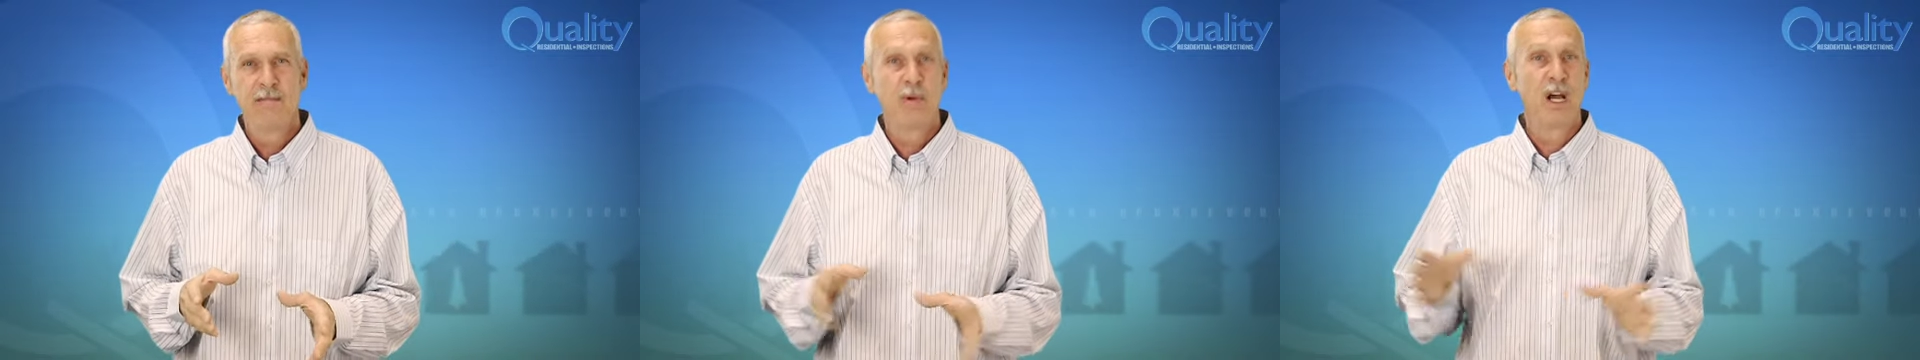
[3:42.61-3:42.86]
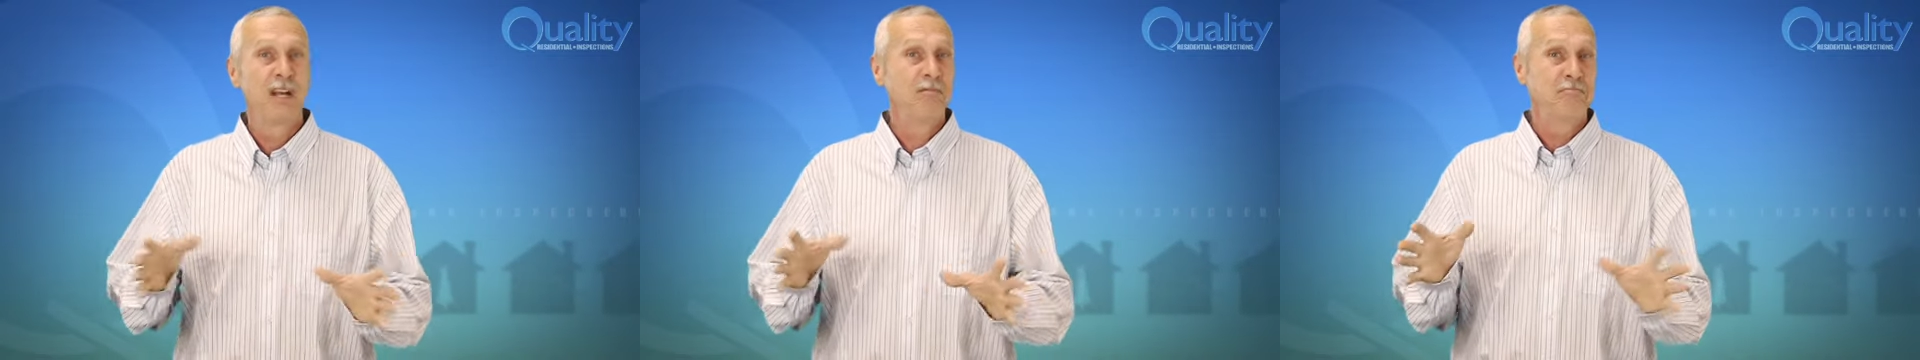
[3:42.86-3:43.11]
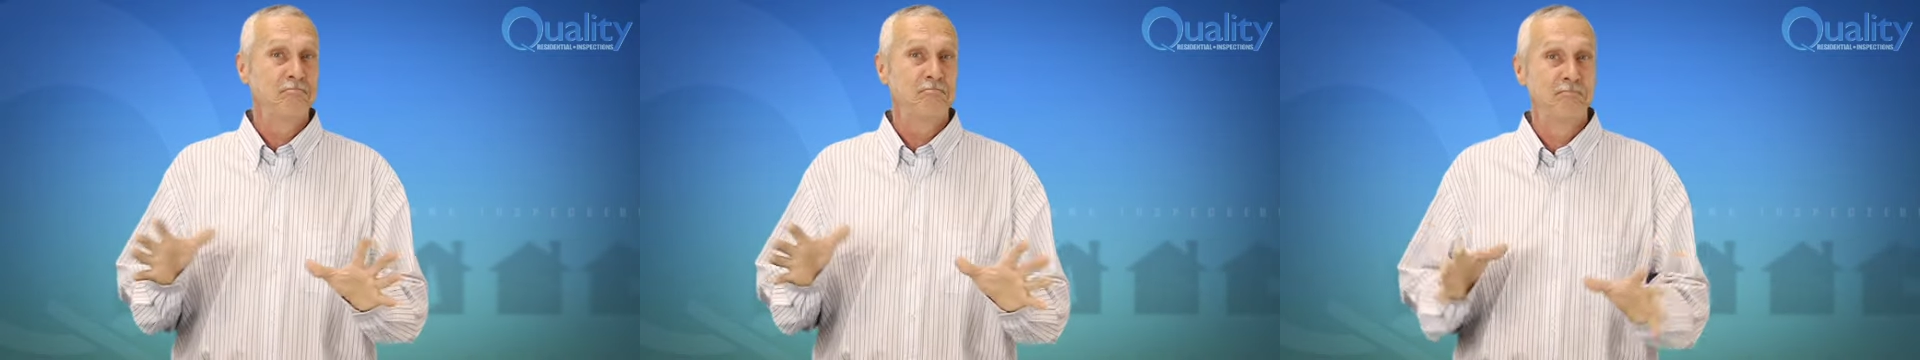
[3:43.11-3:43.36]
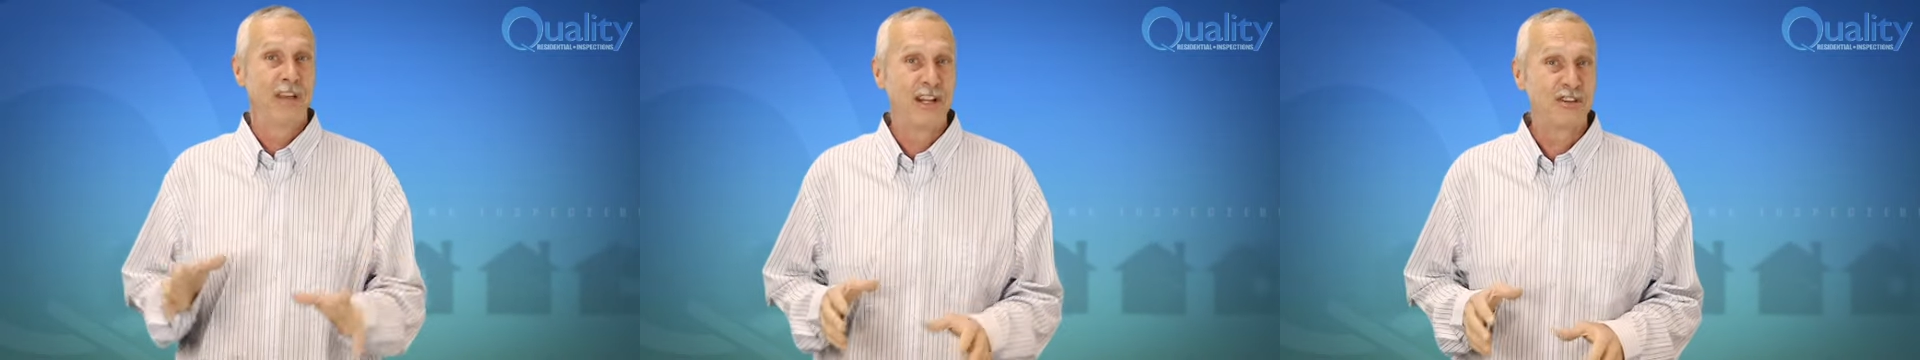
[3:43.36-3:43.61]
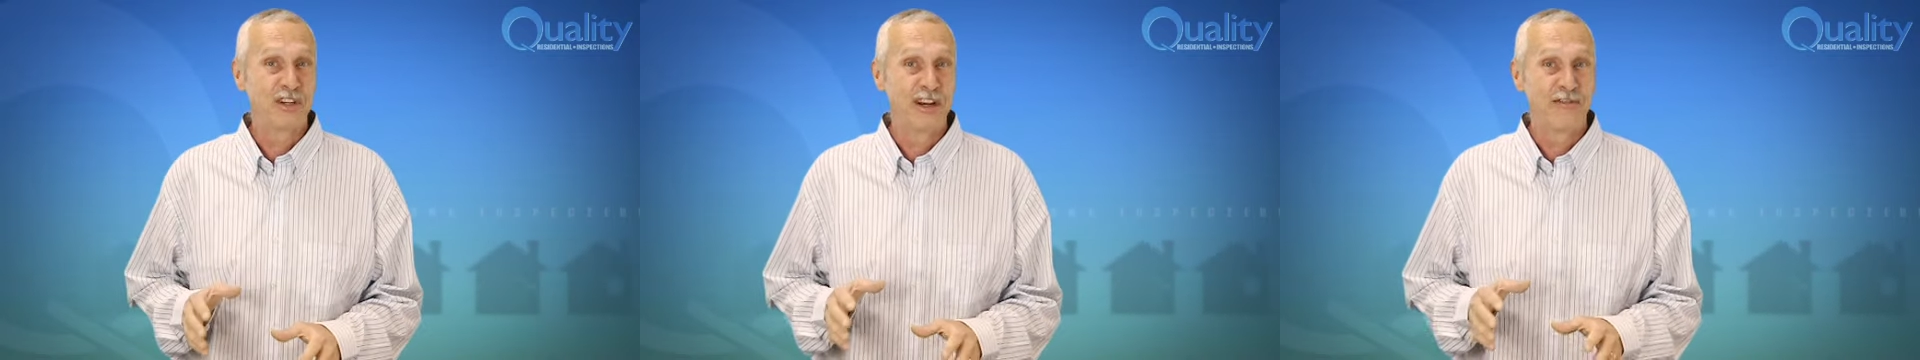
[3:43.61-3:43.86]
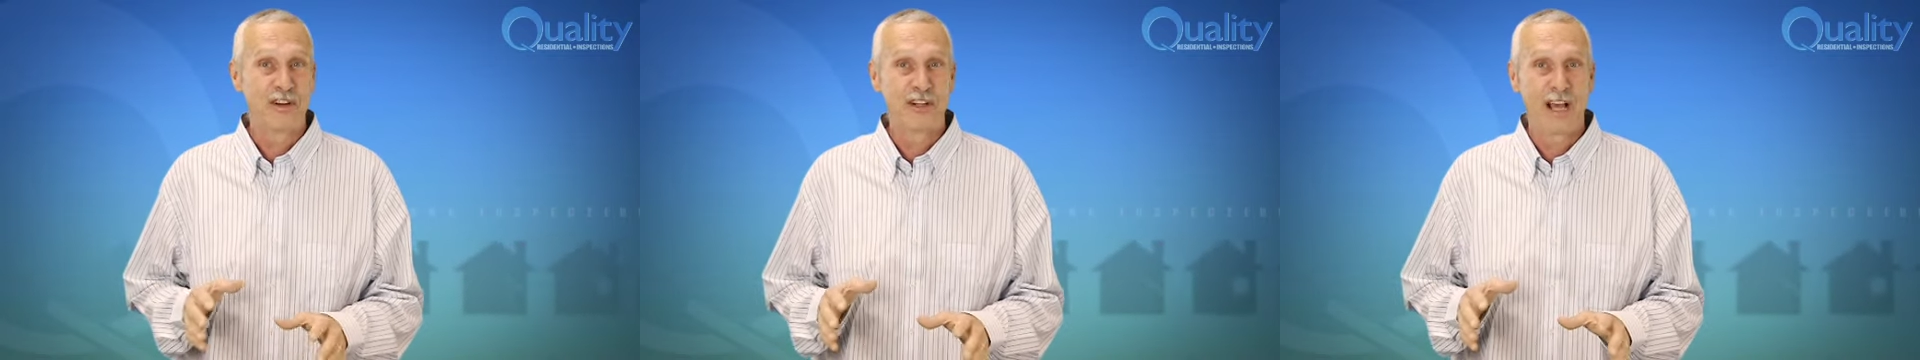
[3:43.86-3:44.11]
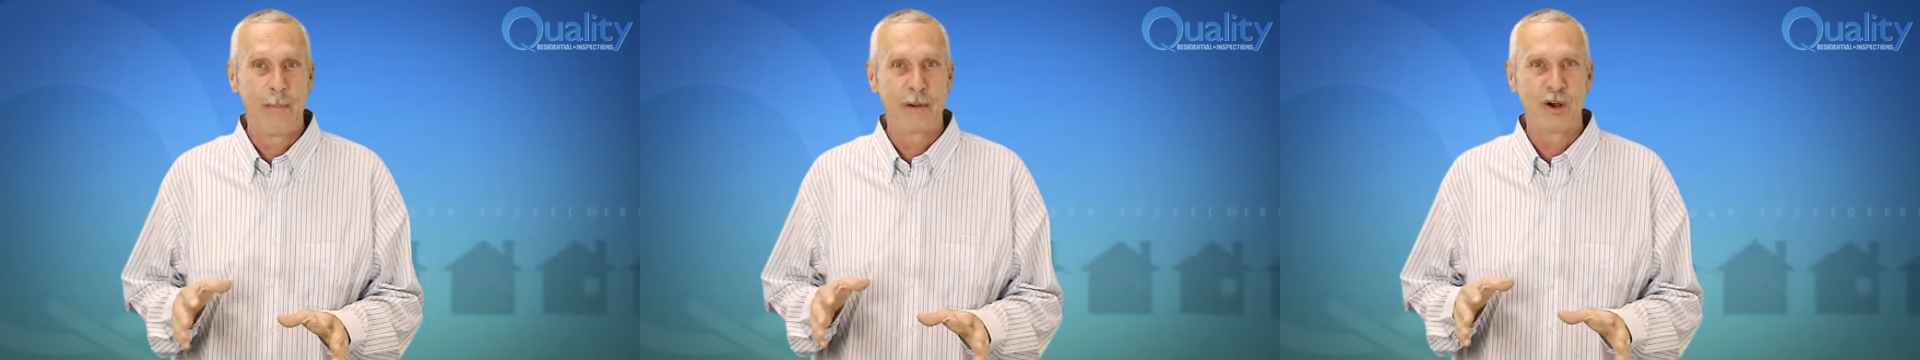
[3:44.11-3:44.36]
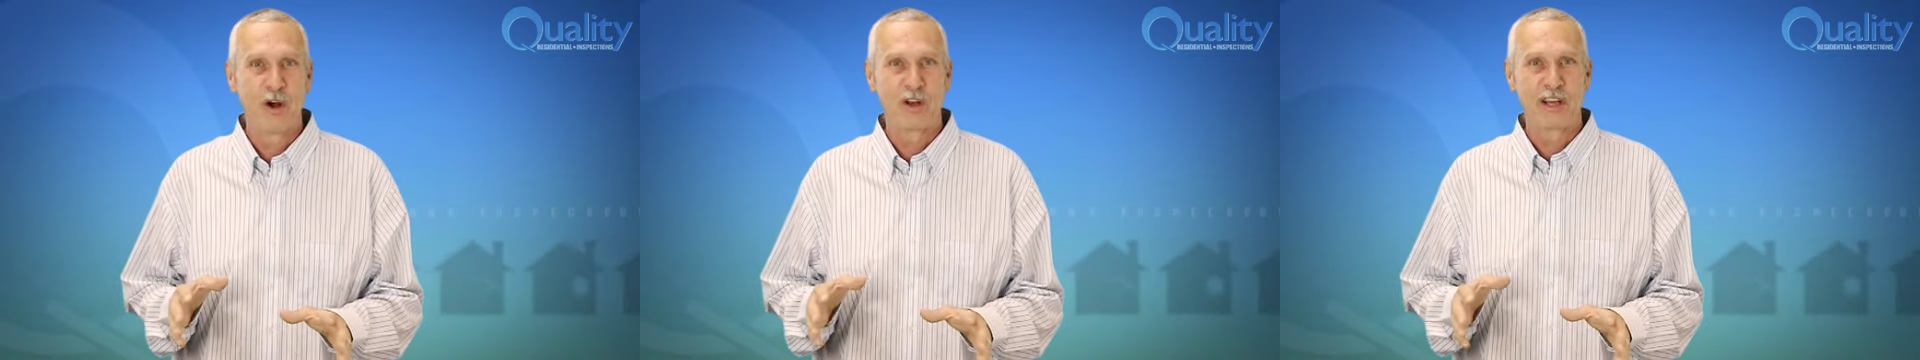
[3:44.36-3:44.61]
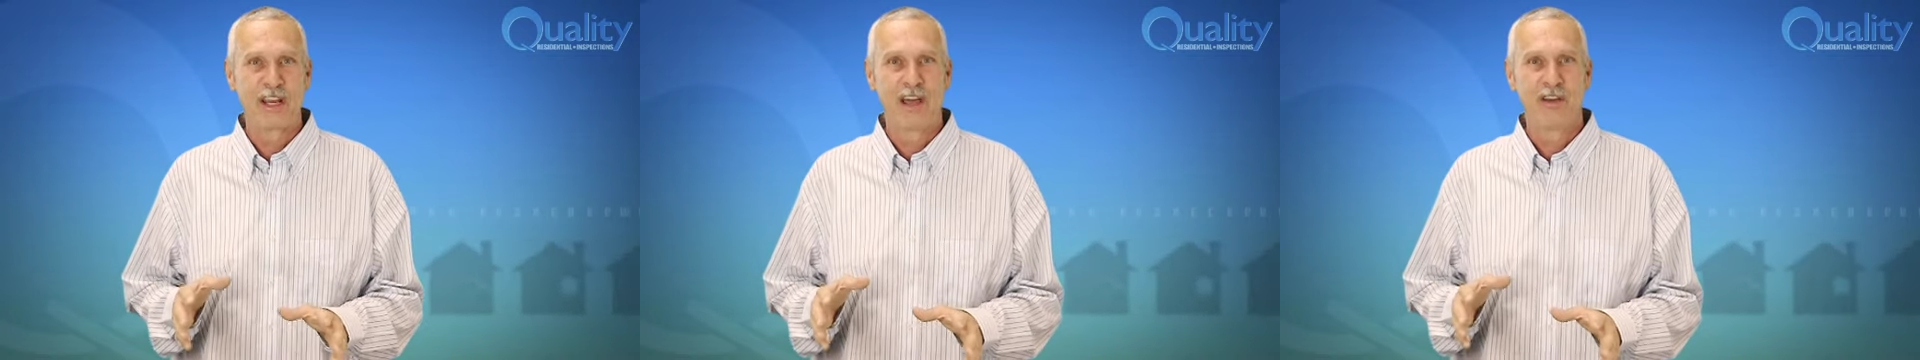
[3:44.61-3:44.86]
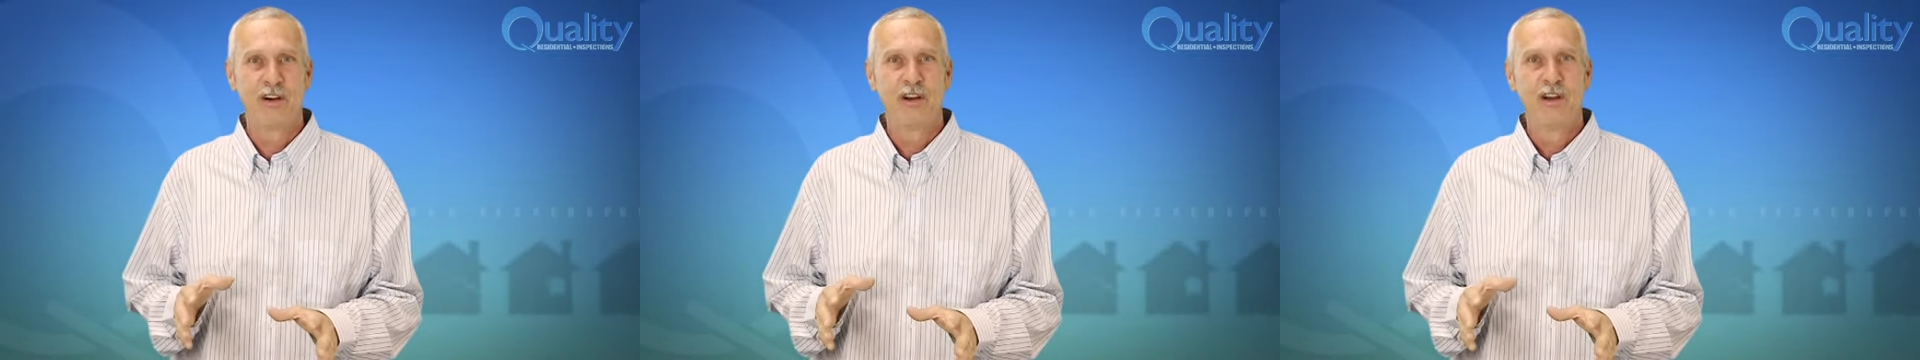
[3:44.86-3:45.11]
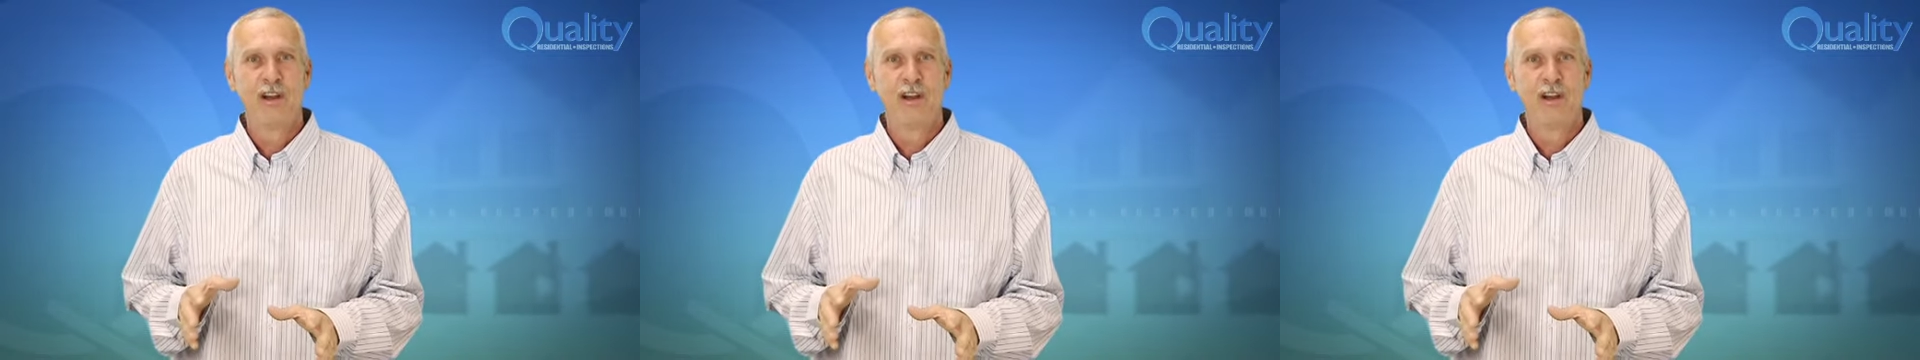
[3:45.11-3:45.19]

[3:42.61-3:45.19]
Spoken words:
But that's a different topic altogether.